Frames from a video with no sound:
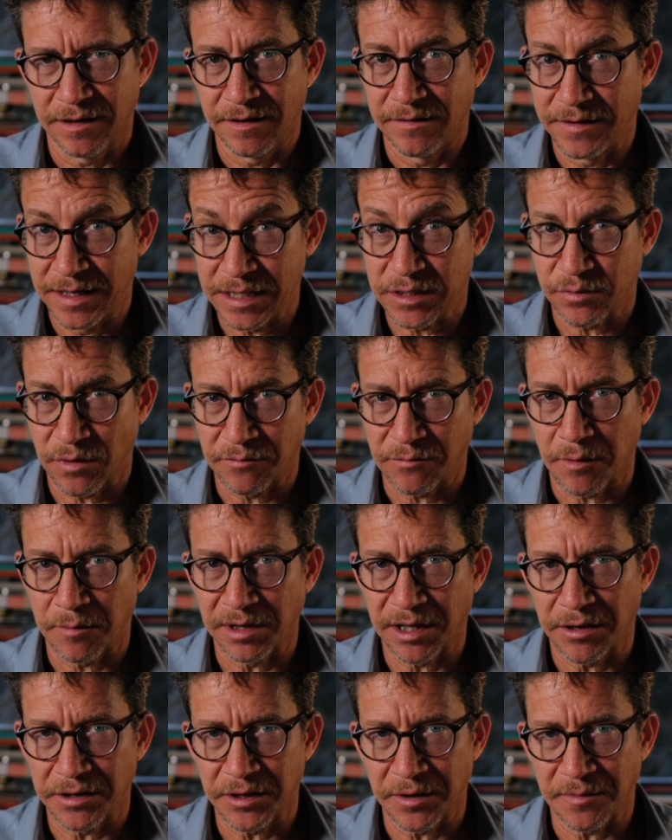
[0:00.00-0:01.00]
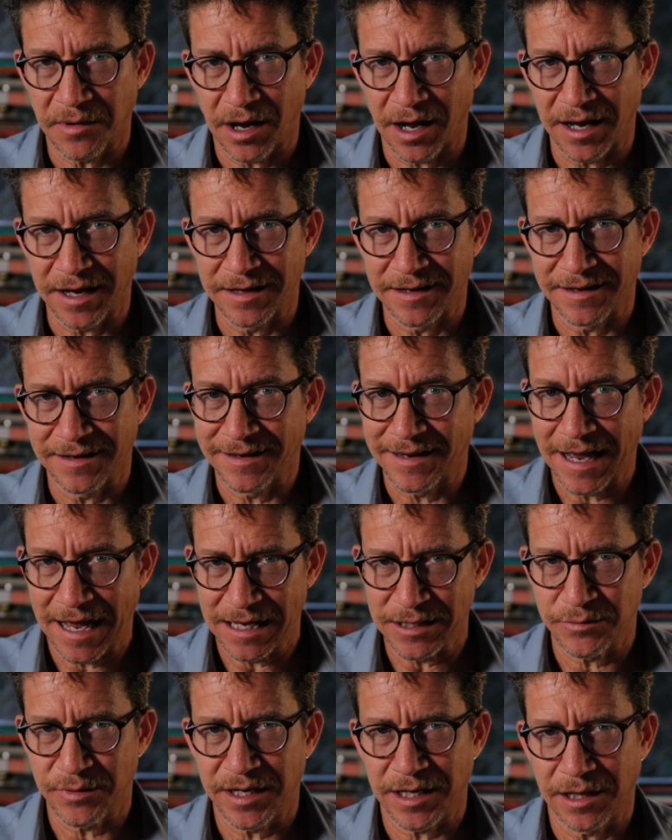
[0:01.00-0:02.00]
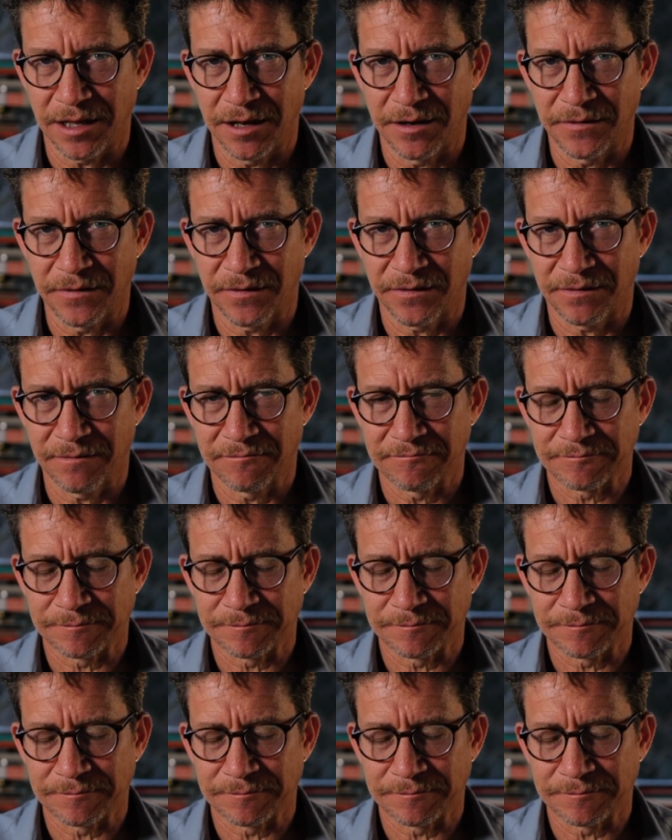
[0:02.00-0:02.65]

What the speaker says: This one will blow your mind as we close.